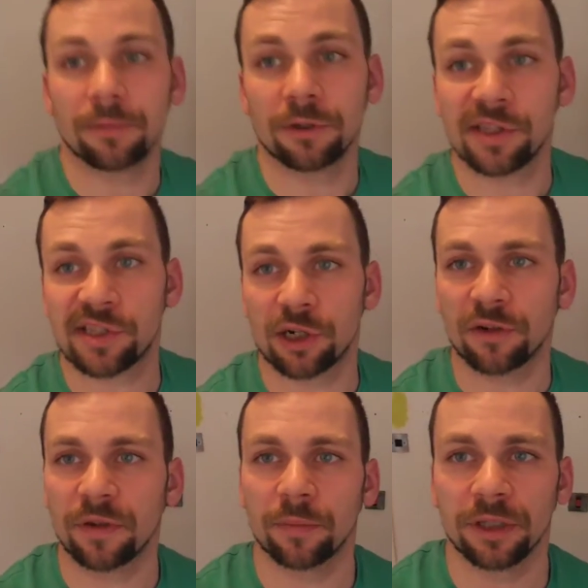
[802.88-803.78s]
I'm gonna
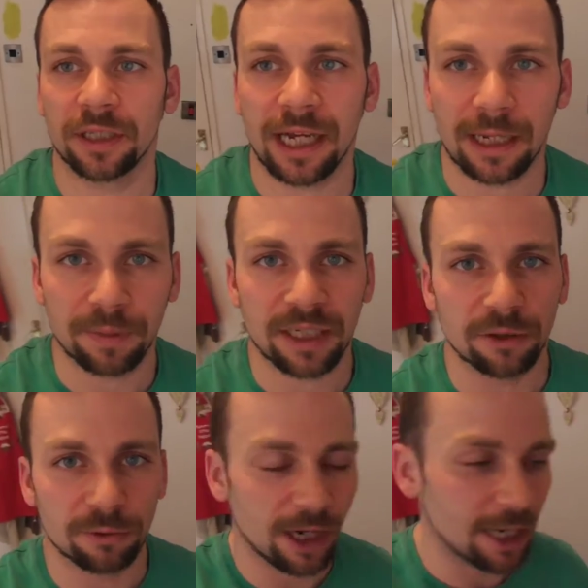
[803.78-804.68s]
serve them on like a
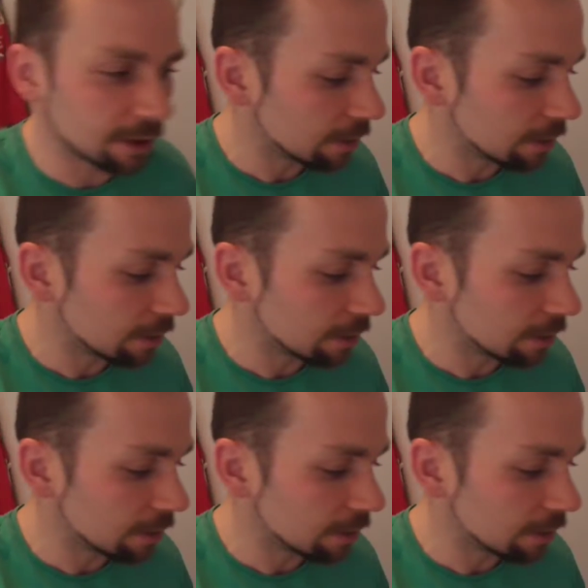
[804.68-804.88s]
potato gratin.